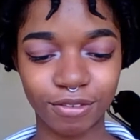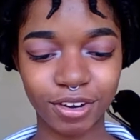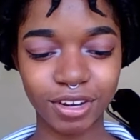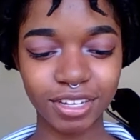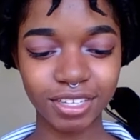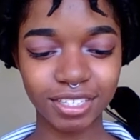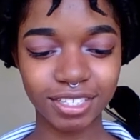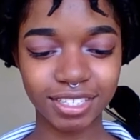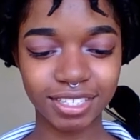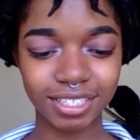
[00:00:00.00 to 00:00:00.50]

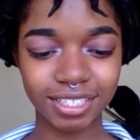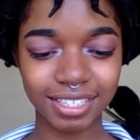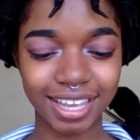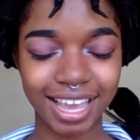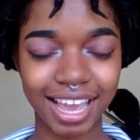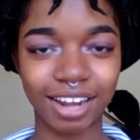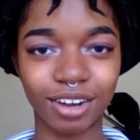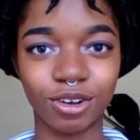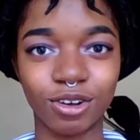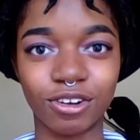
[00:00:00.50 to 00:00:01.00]
first
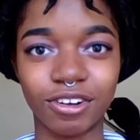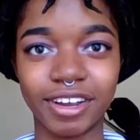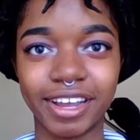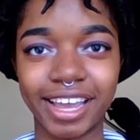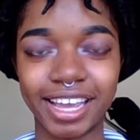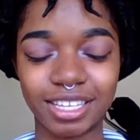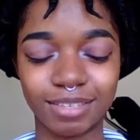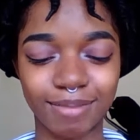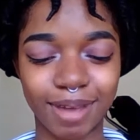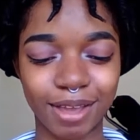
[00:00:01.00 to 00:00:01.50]
category
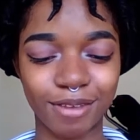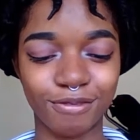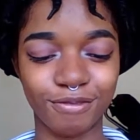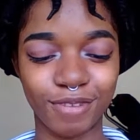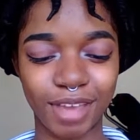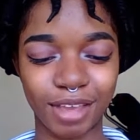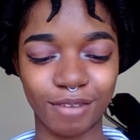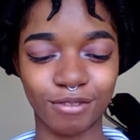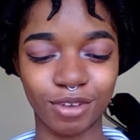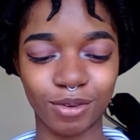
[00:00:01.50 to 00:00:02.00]
is my
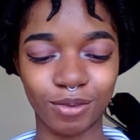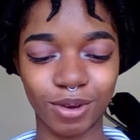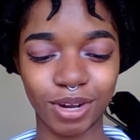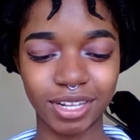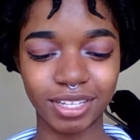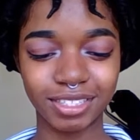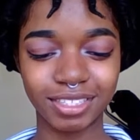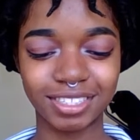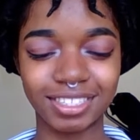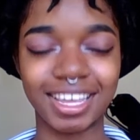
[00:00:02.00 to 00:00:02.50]
favorite
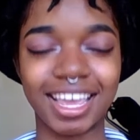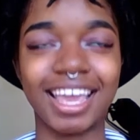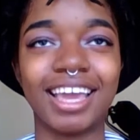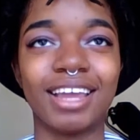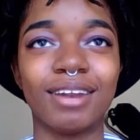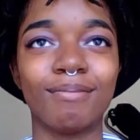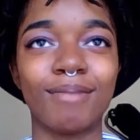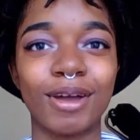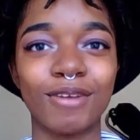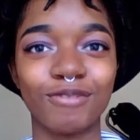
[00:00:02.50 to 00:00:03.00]
ones,
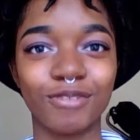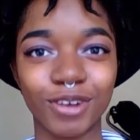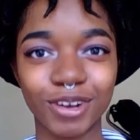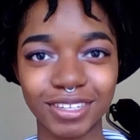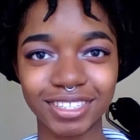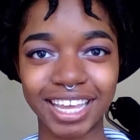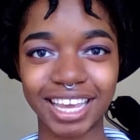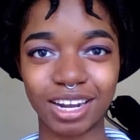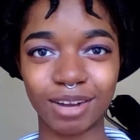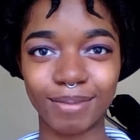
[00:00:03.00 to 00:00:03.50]
and my
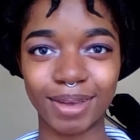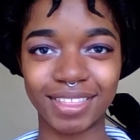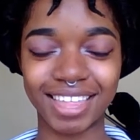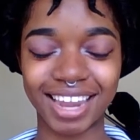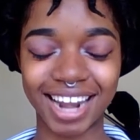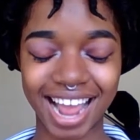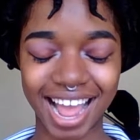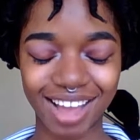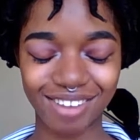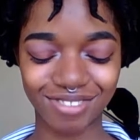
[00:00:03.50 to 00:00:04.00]
first anime
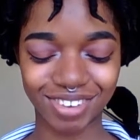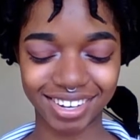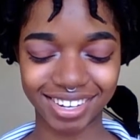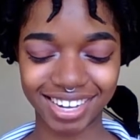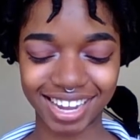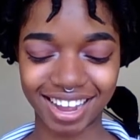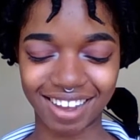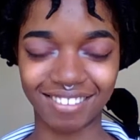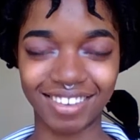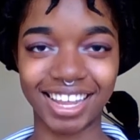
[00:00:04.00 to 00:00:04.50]
that I have
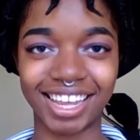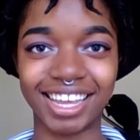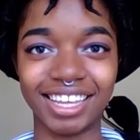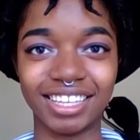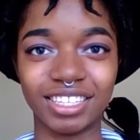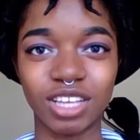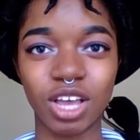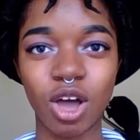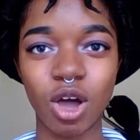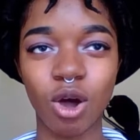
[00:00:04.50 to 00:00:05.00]
written down
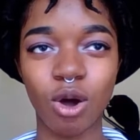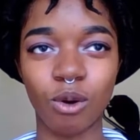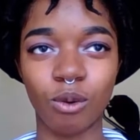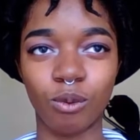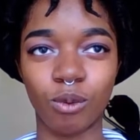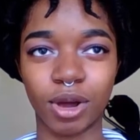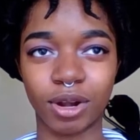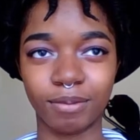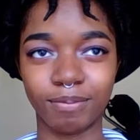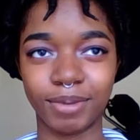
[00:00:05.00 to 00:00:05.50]
is
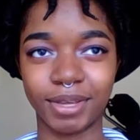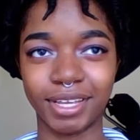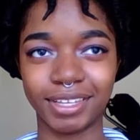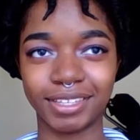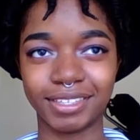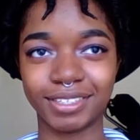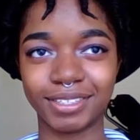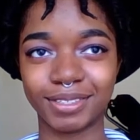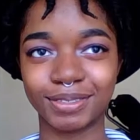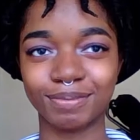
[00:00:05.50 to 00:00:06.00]
One
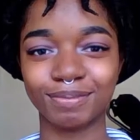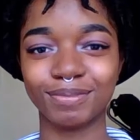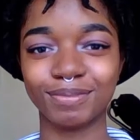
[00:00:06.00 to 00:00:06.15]
Piece.